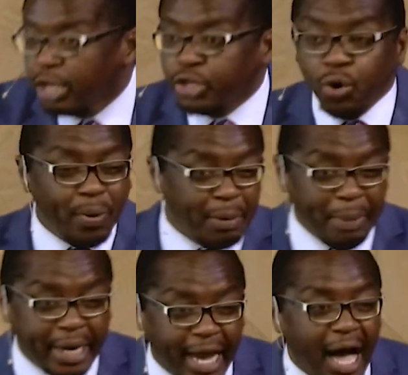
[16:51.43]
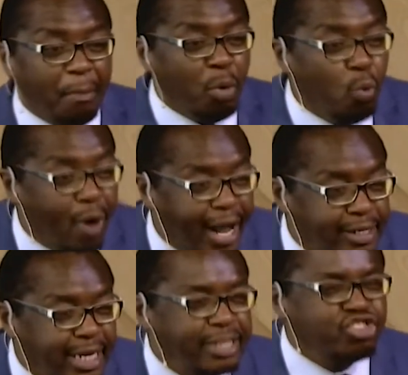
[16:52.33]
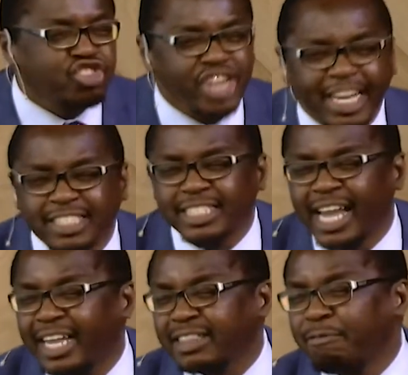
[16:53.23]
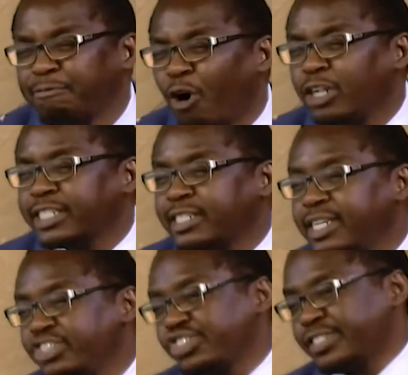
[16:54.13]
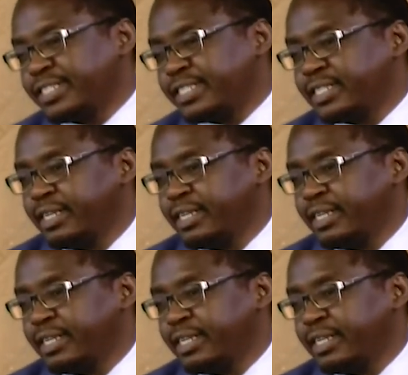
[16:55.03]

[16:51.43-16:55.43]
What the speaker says: You will become worldly, just like the false teachers.